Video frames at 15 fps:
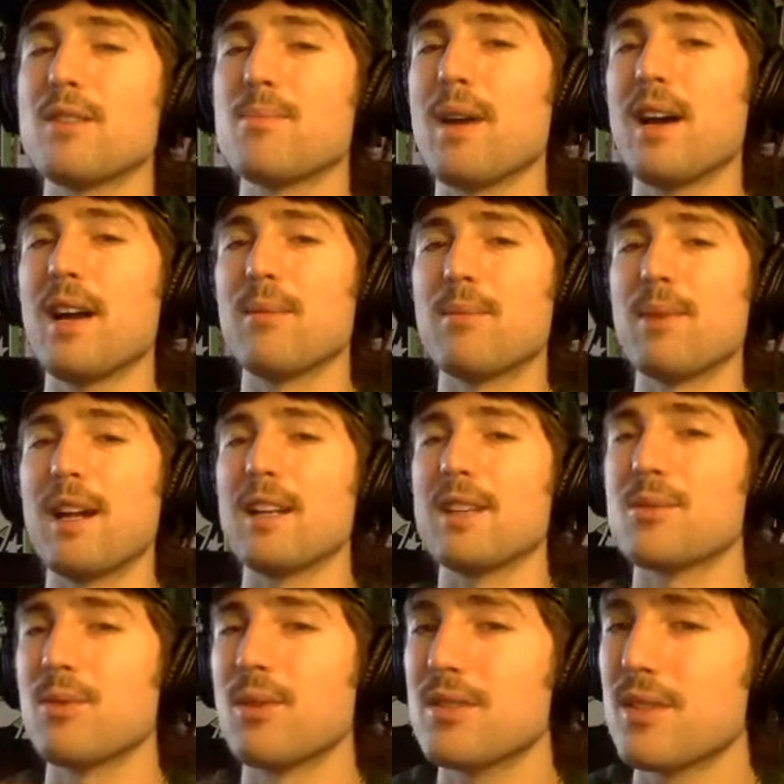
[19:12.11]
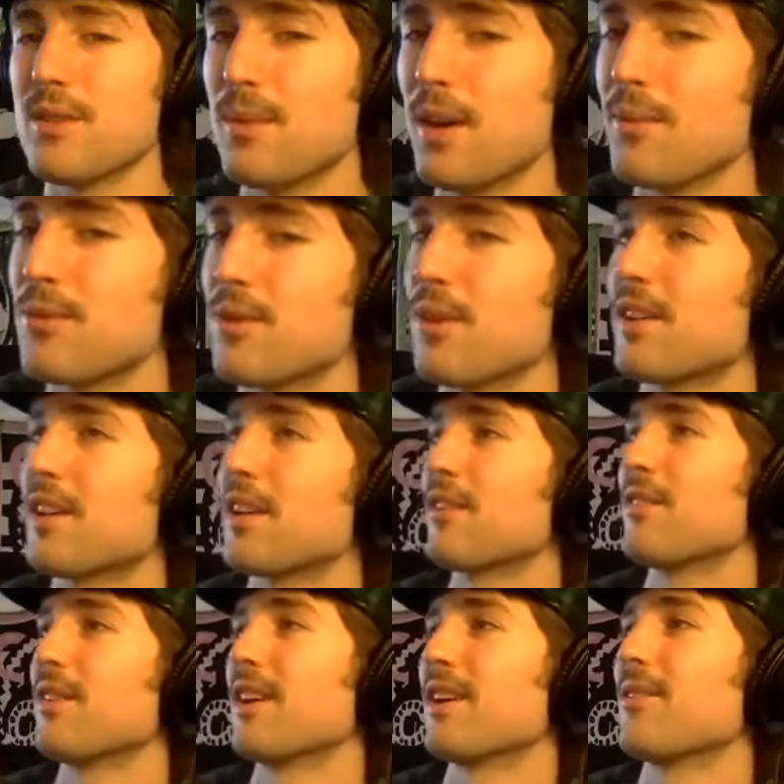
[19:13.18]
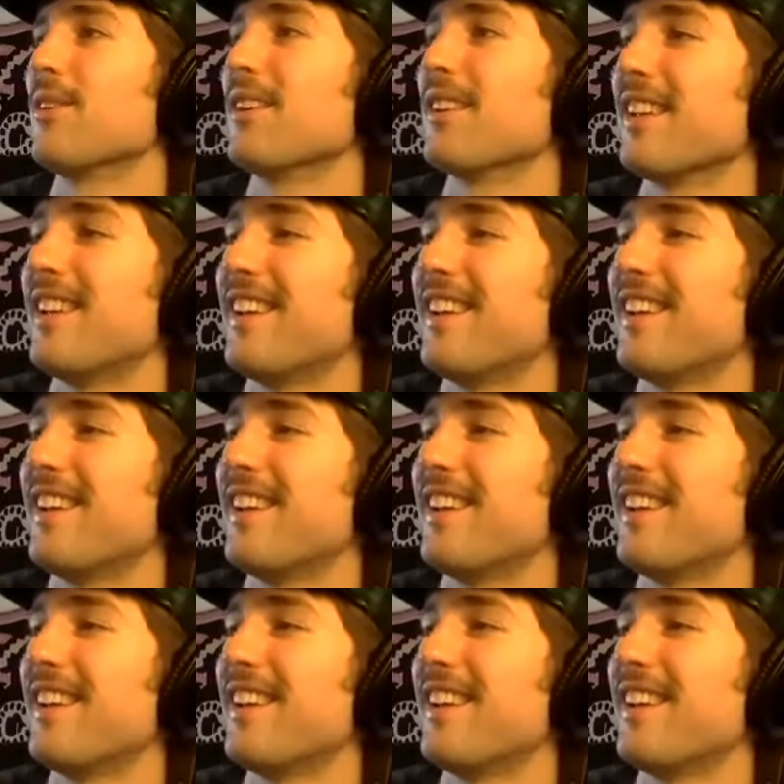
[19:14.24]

band, Palace Watson, but I'm trying to think of like what,